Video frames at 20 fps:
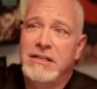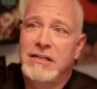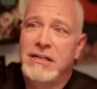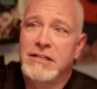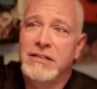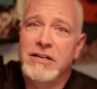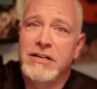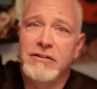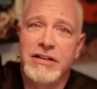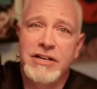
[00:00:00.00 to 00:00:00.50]

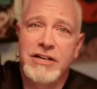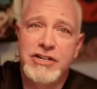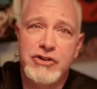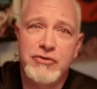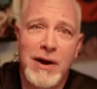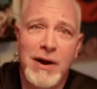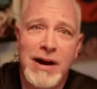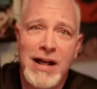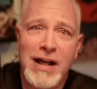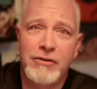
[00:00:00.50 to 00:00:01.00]
literally just
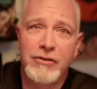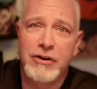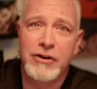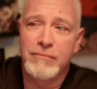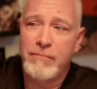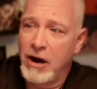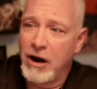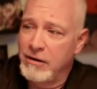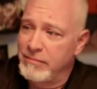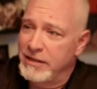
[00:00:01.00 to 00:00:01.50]
write out your
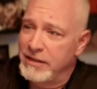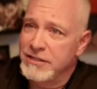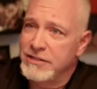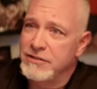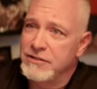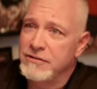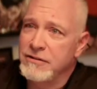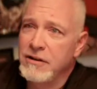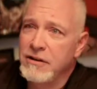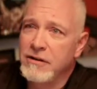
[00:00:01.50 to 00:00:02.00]

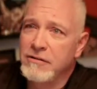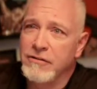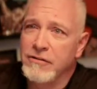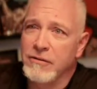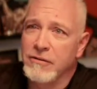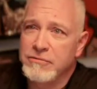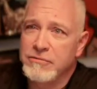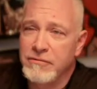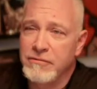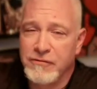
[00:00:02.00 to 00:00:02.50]
departments
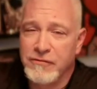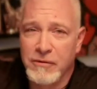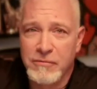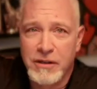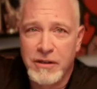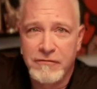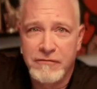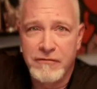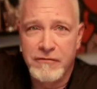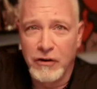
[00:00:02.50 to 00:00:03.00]
from the
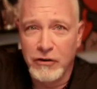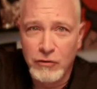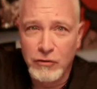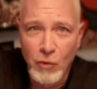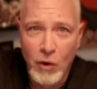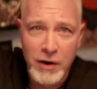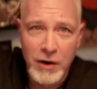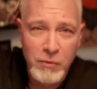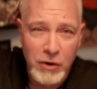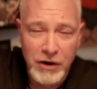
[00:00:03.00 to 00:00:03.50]
first
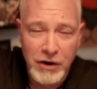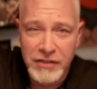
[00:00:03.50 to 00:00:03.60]
one. Where do